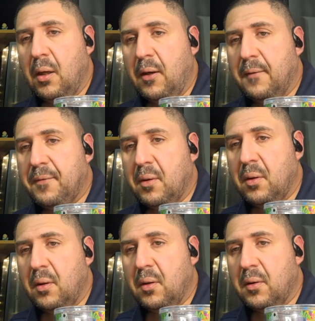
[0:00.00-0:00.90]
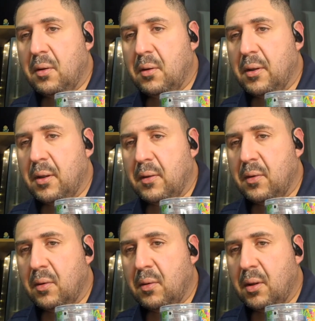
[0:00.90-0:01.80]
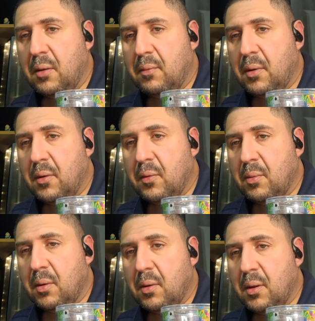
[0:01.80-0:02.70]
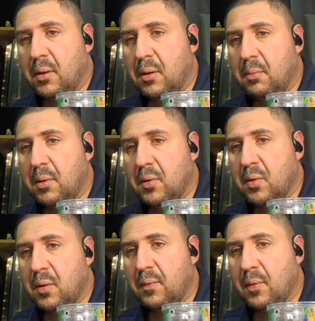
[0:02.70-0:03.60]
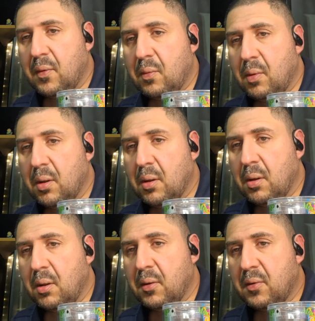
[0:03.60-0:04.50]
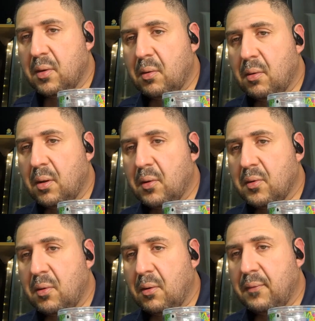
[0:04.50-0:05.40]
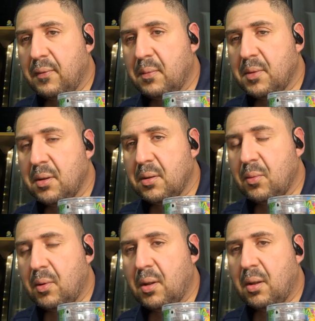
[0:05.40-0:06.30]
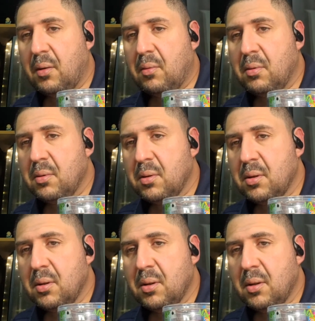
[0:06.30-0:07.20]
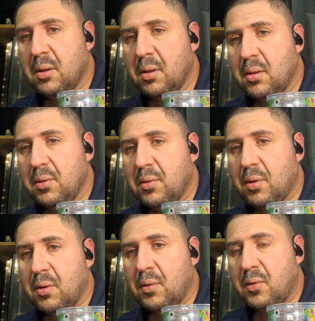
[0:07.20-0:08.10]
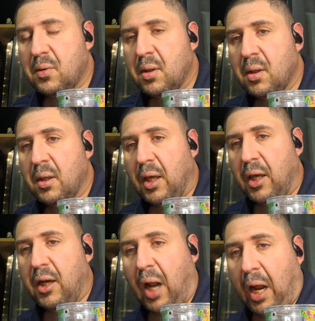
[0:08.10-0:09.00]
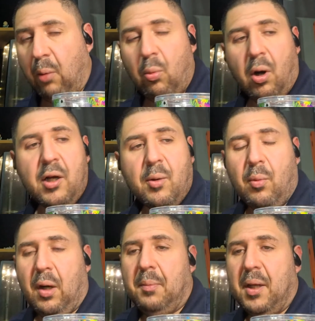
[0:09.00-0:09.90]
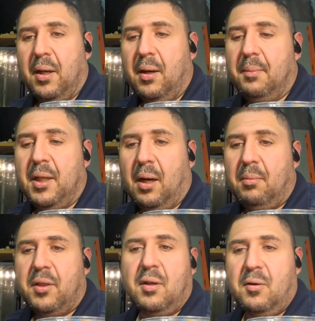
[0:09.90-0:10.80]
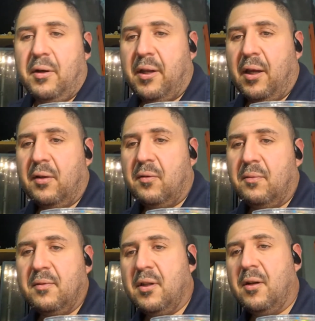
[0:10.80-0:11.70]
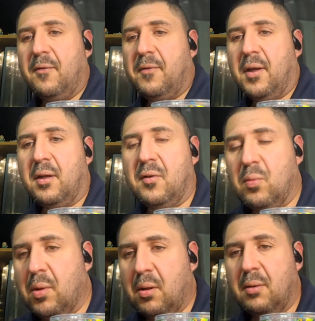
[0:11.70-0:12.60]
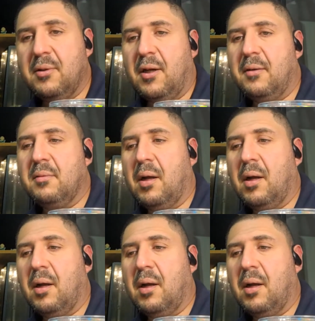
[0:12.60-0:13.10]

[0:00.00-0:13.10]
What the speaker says: I feel on the Thundercats hilt. I have one as well, and I cut myself with swinging. I still got a score from it. Wow, jeez. And I wanted one, man. I mean, I'm a Thundercats, fan as well. I